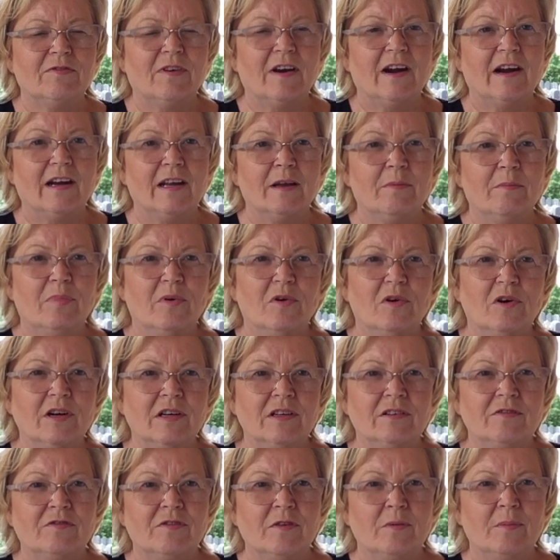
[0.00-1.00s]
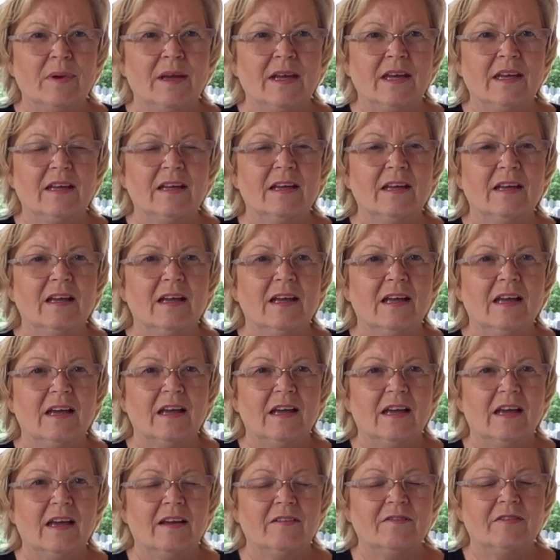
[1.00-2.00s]
very important for me,
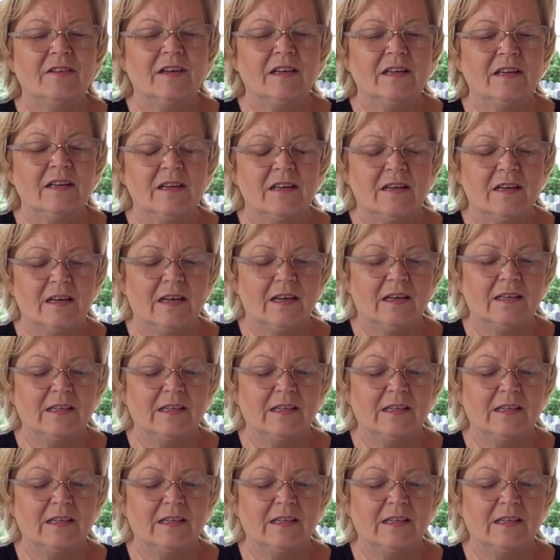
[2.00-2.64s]
having